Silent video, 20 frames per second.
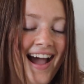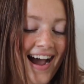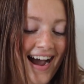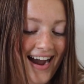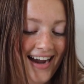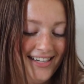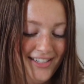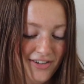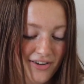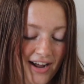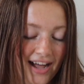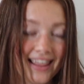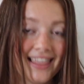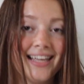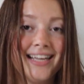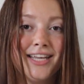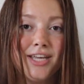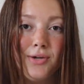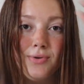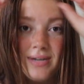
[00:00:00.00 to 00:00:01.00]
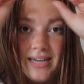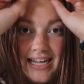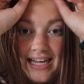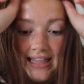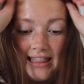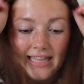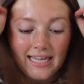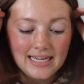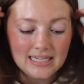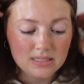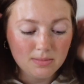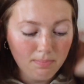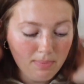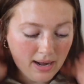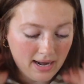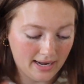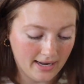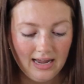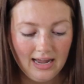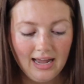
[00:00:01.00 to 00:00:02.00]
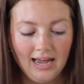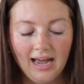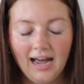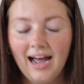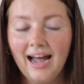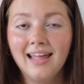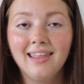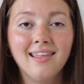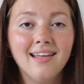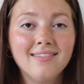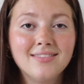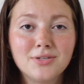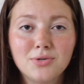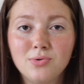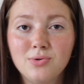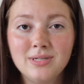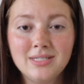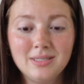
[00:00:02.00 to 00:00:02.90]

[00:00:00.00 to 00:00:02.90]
I do not think you need this, but I love school